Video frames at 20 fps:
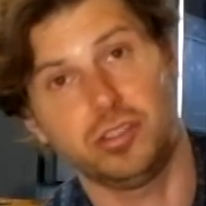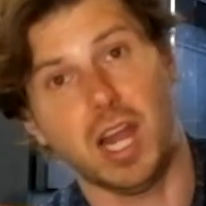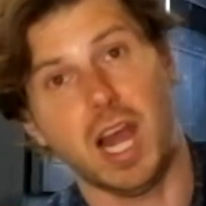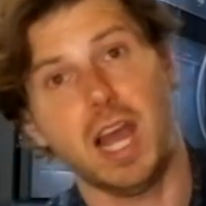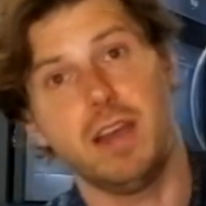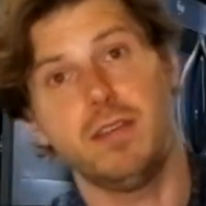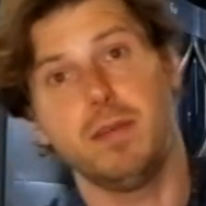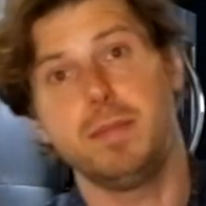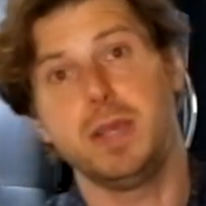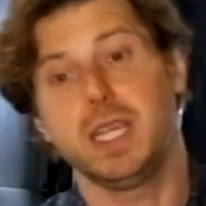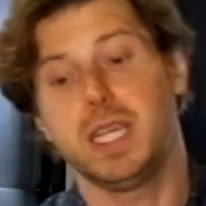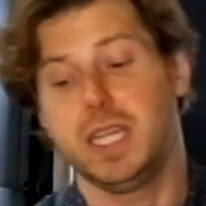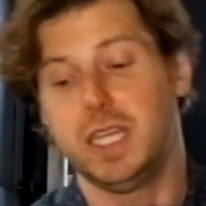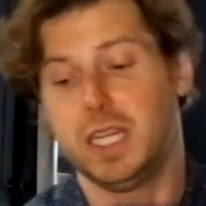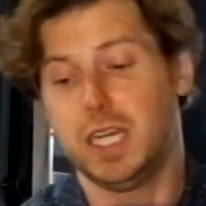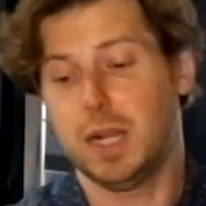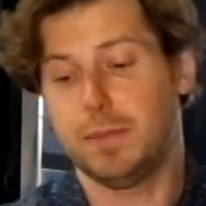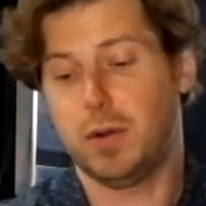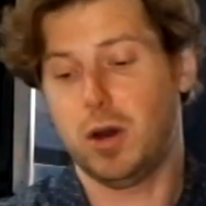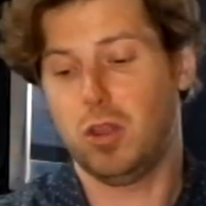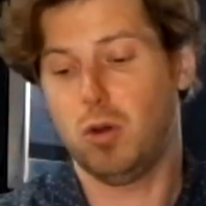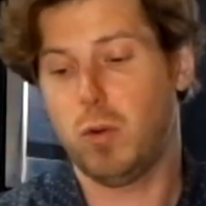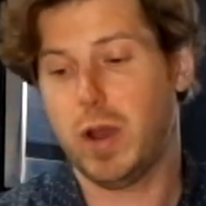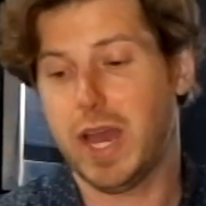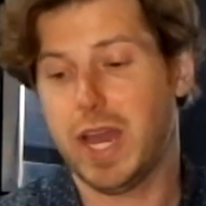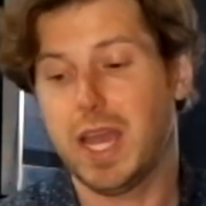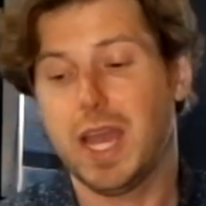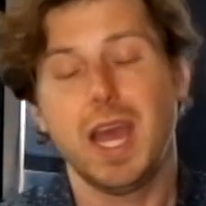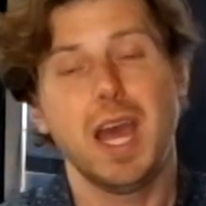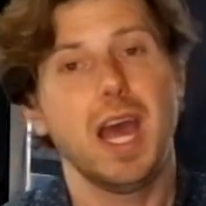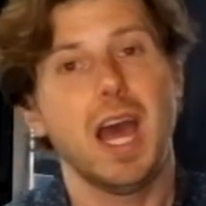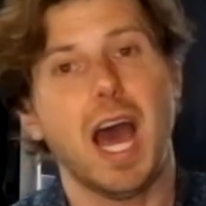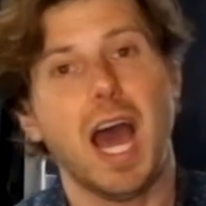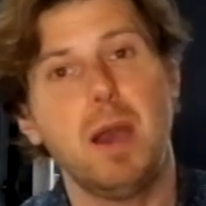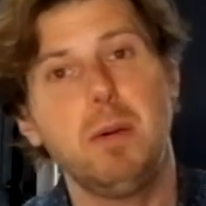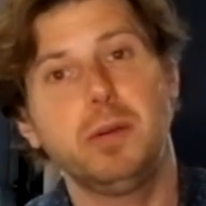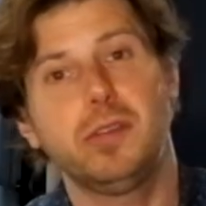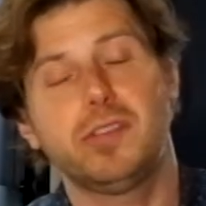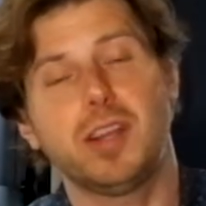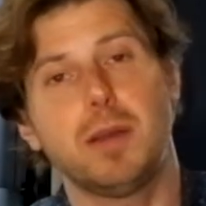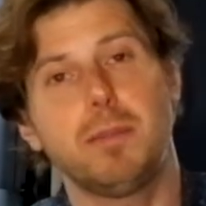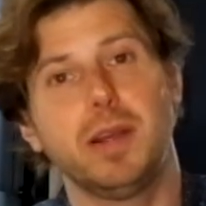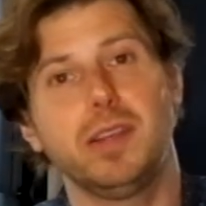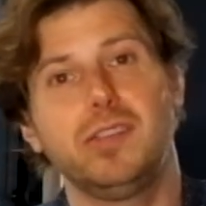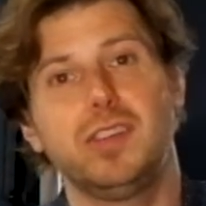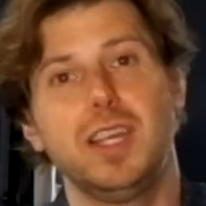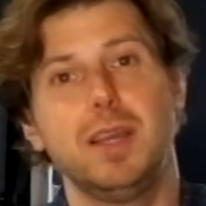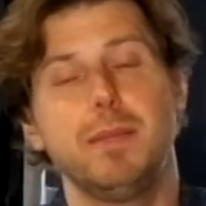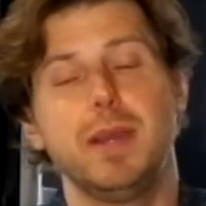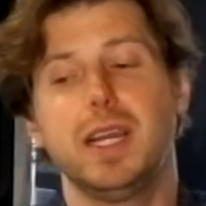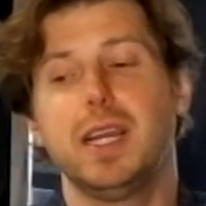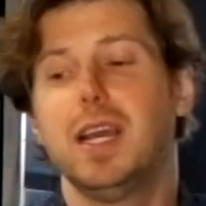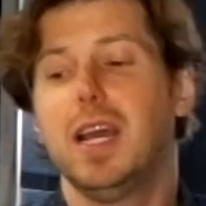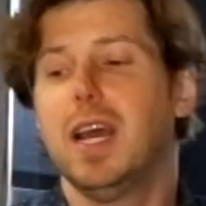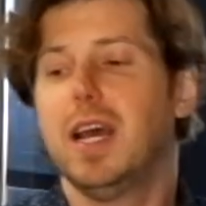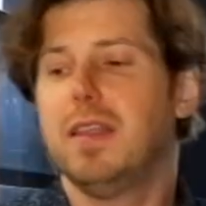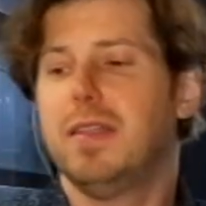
shy of it being heated up all the way, I would start my steaming.